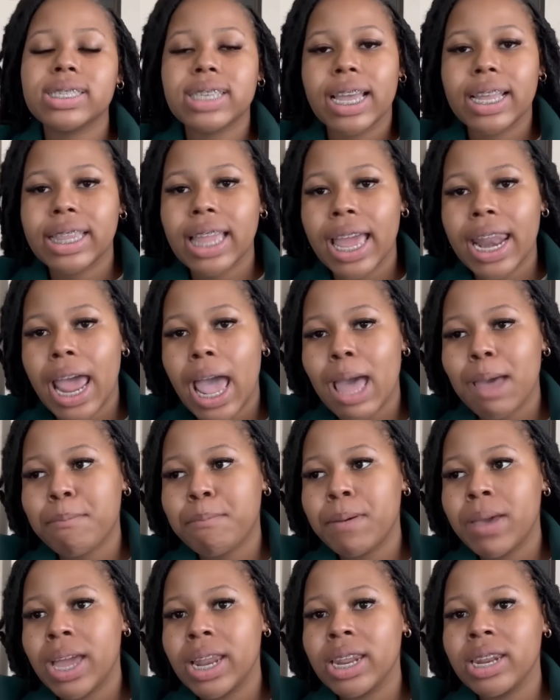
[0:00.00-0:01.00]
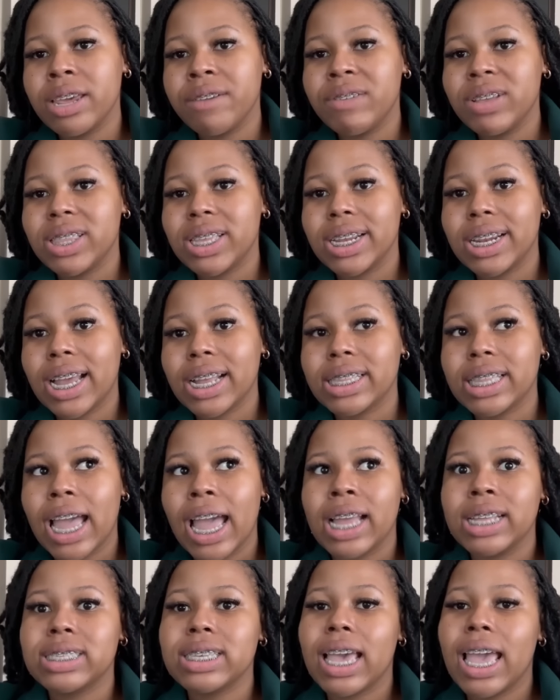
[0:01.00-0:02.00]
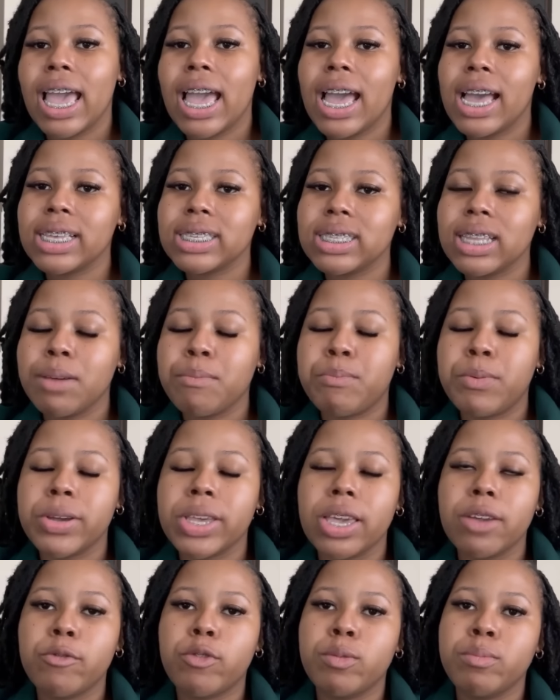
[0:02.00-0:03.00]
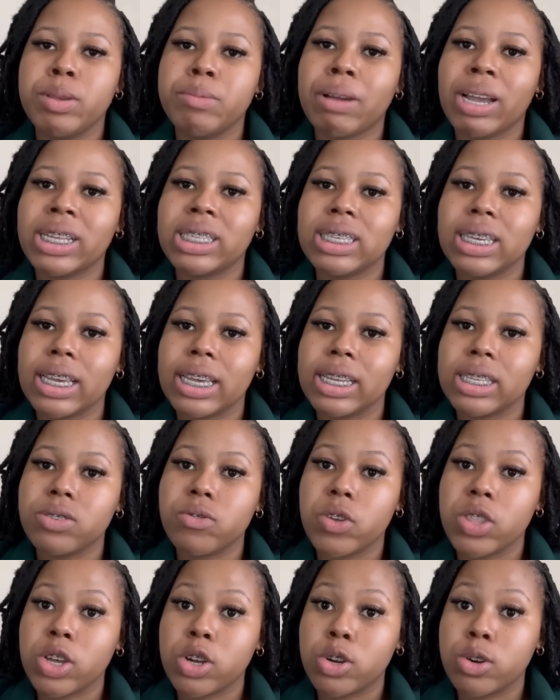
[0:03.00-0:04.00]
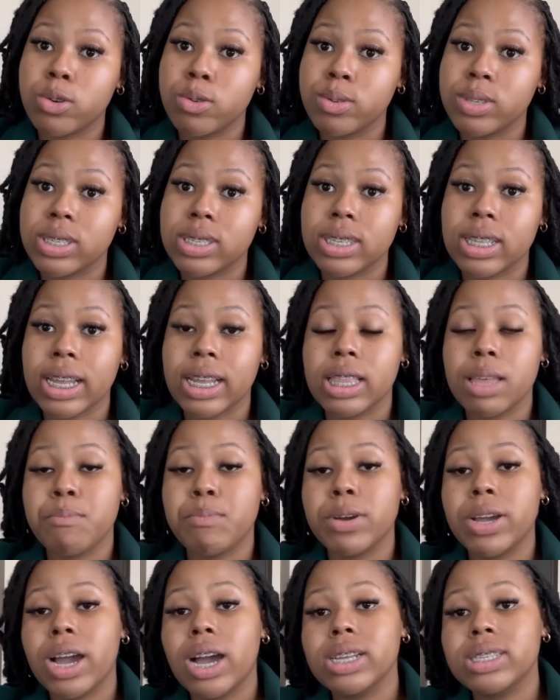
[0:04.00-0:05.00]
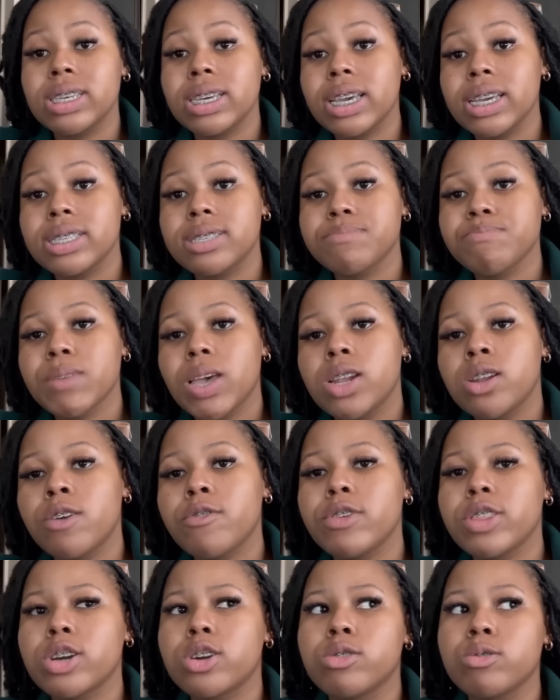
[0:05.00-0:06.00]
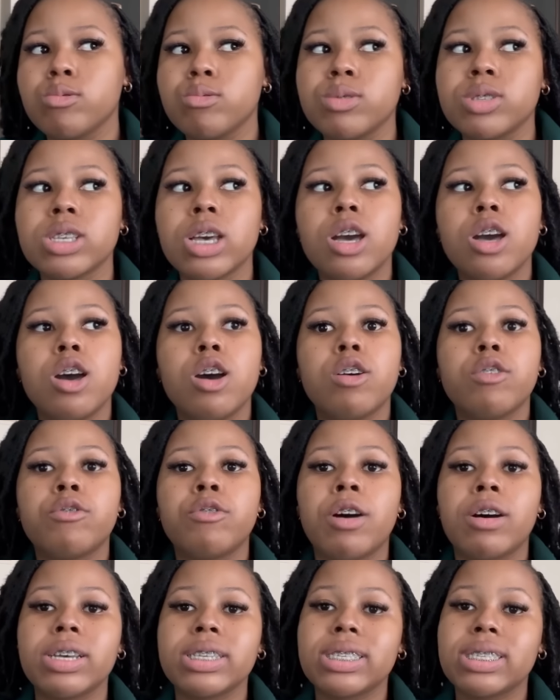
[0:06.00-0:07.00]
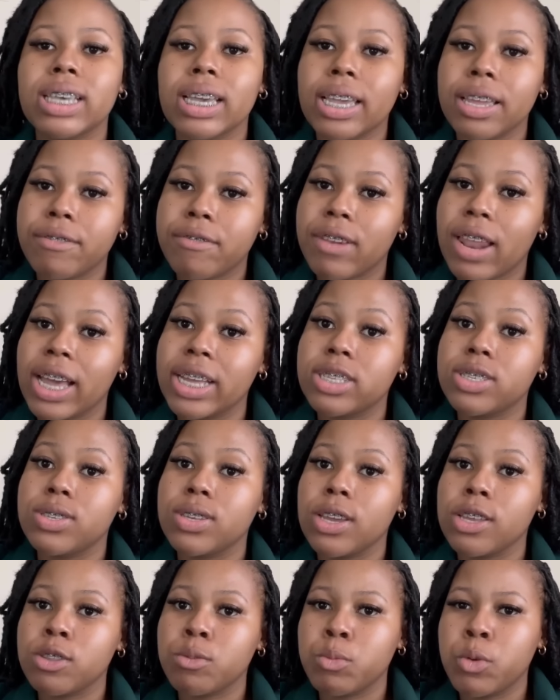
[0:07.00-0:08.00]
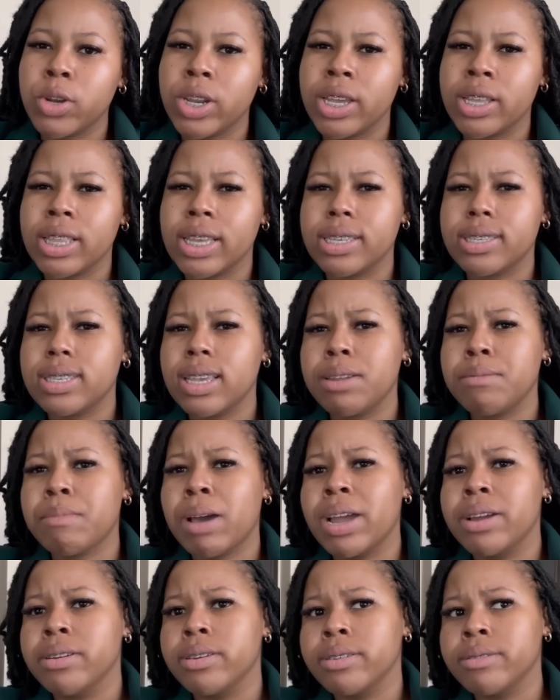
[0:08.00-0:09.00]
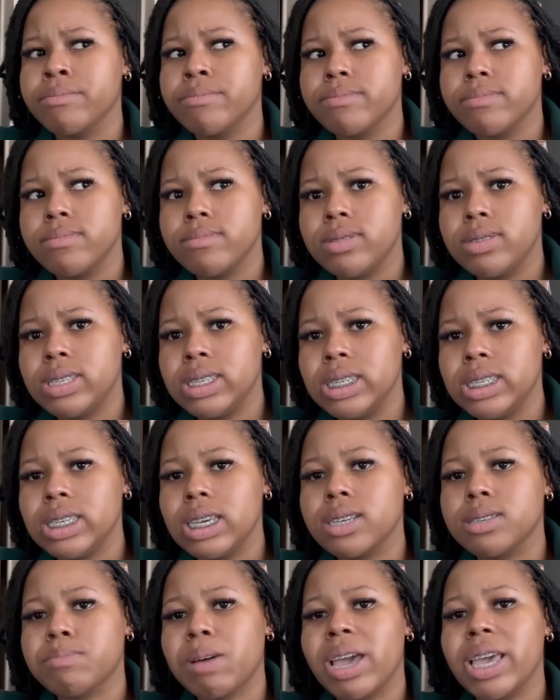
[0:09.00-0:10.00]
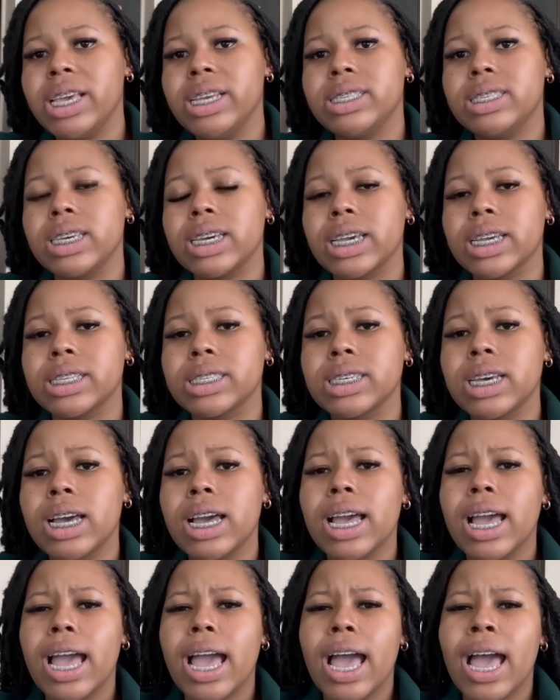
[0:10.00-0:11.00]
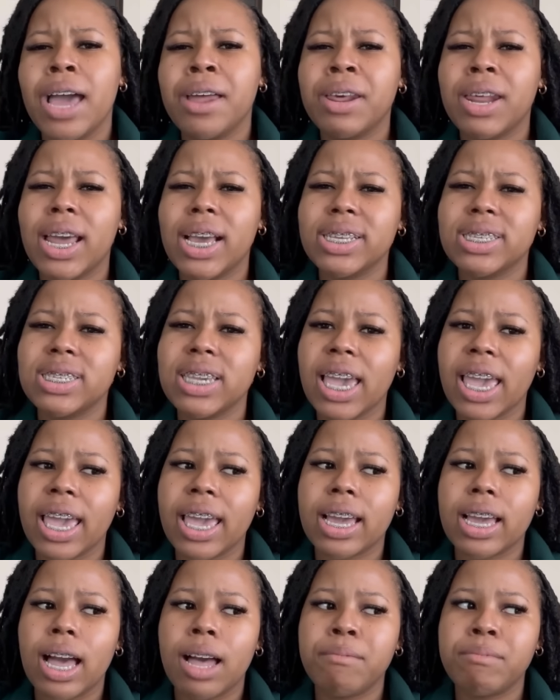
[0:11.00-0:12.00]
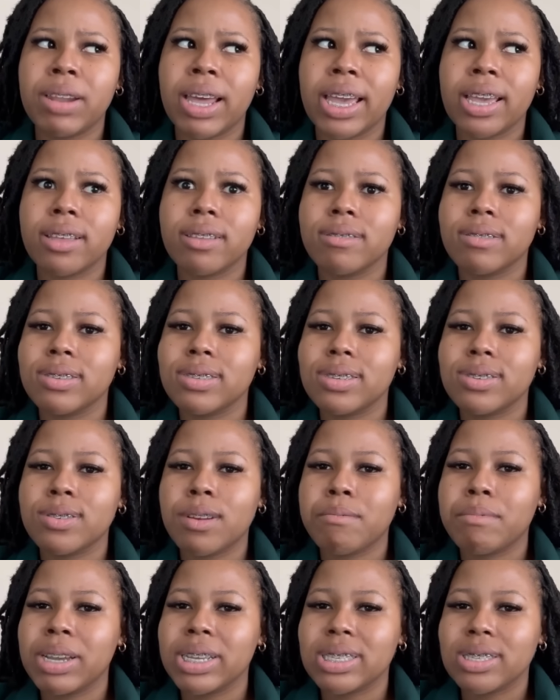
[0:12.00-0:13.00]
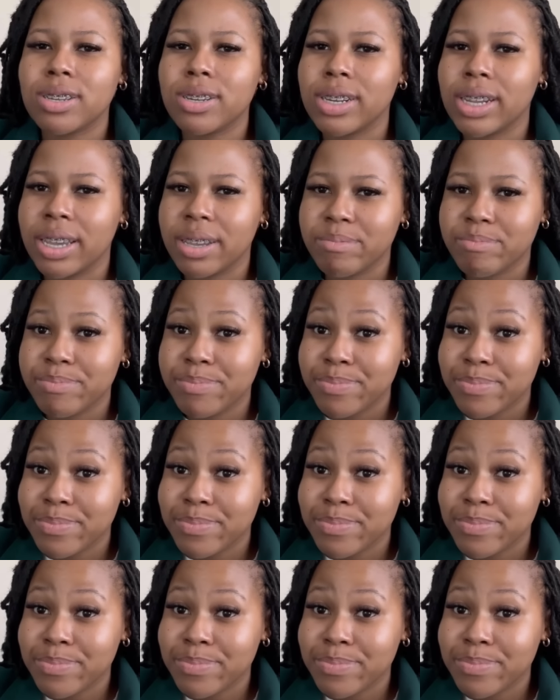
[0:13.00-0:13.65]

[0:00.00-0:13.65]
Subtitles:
like that happen and everything like that. As they're booking for me my tickets for the cruise, like they're booking our tickets, not for the cruise, for our second flight today in the morning, they send my details, my e-ticket. And then I check, I'm like, this is not my surname.